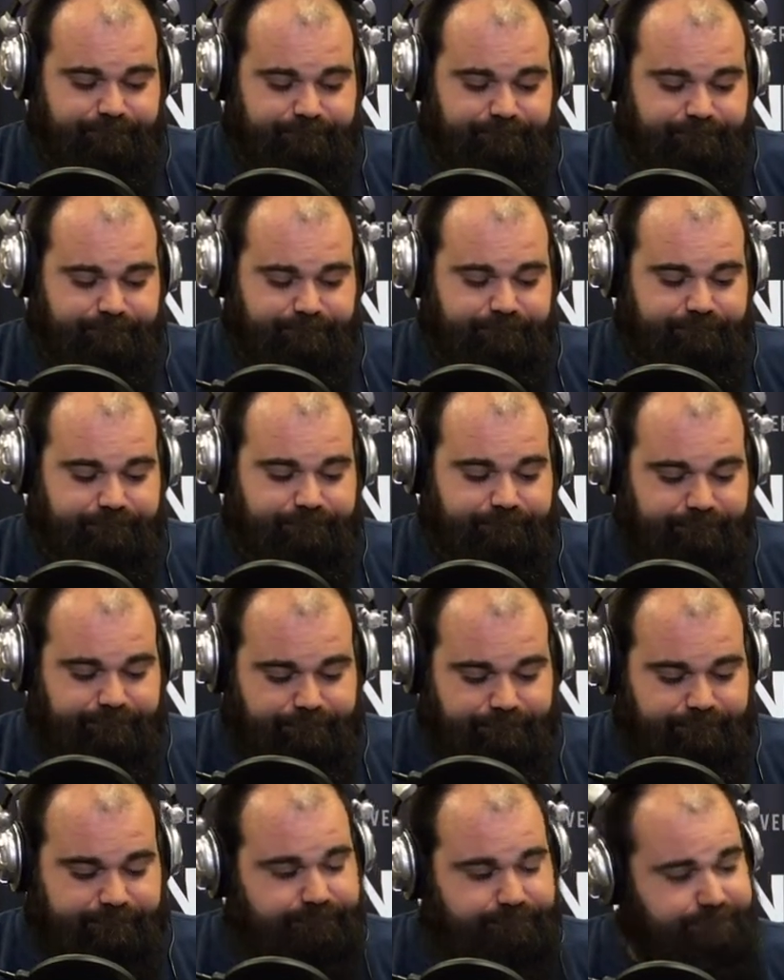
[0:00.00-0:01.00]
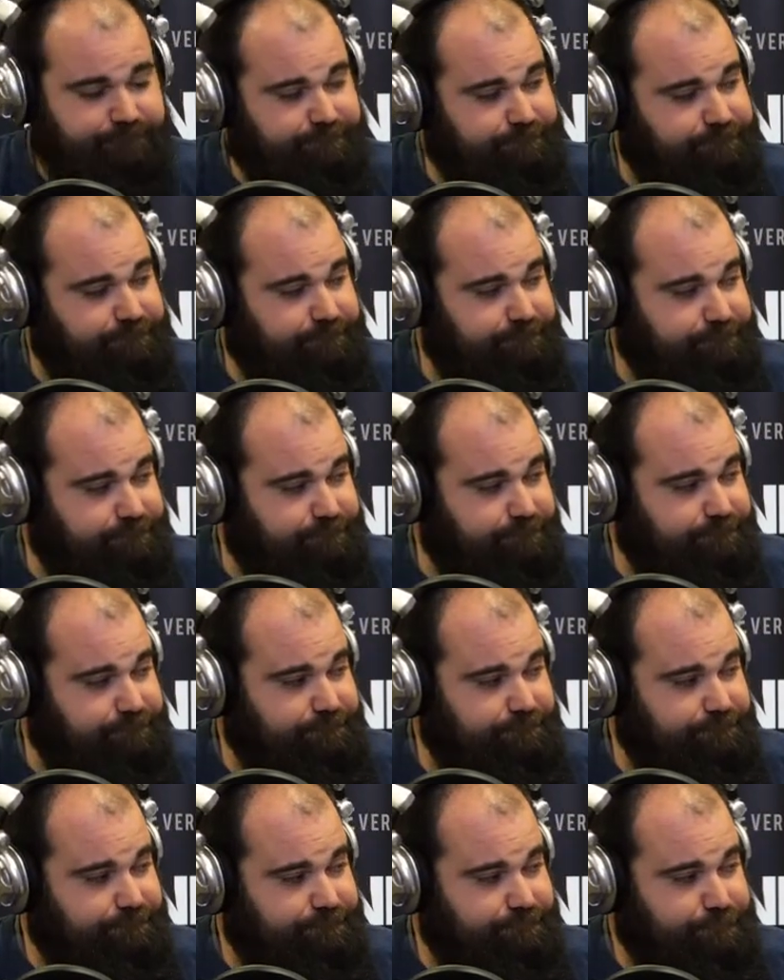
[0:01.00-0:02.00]

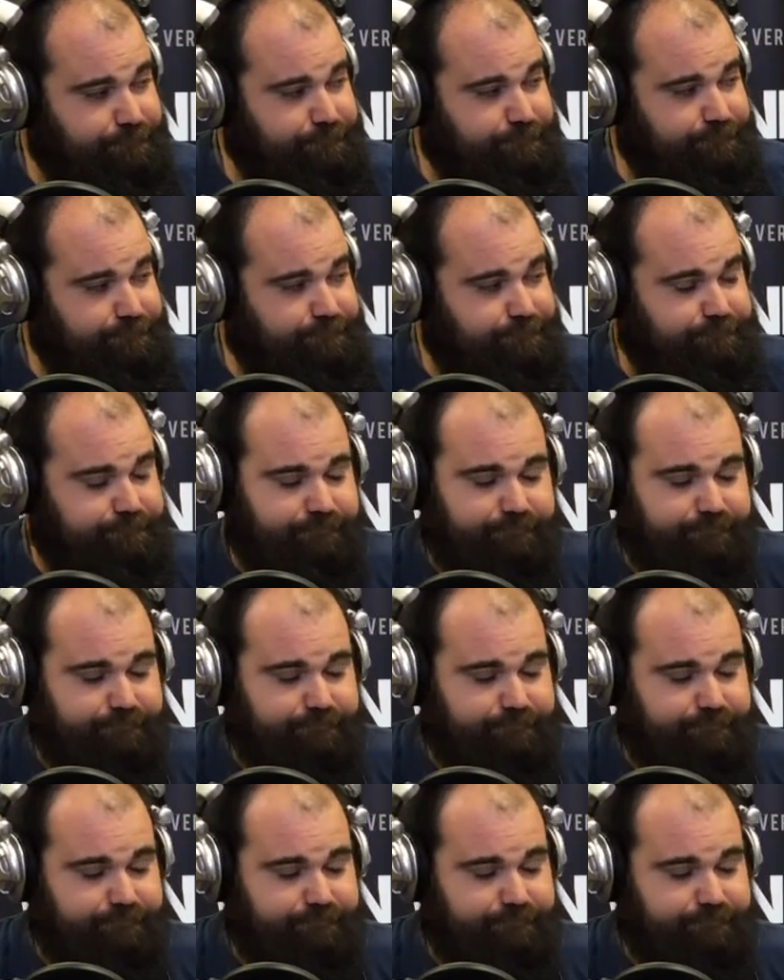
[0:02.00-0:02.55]
(not speaking)